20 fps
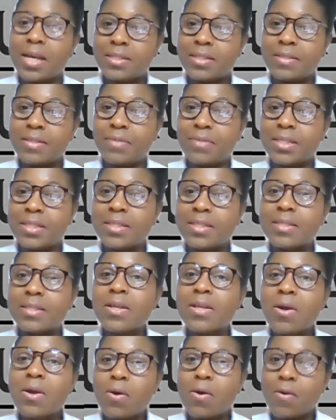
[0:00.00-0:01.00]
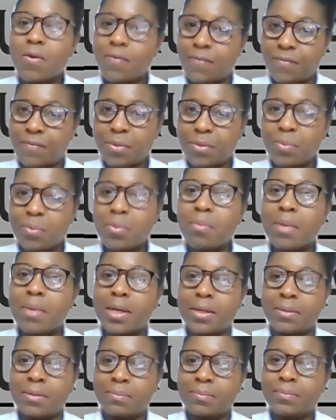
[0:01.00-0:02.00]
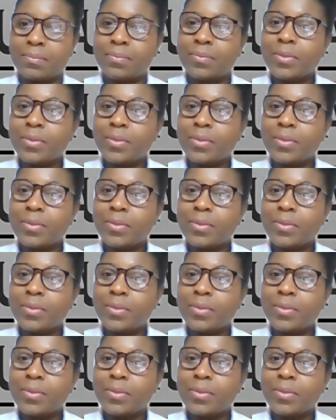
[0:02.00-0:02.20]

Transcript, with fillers: activities of the woman.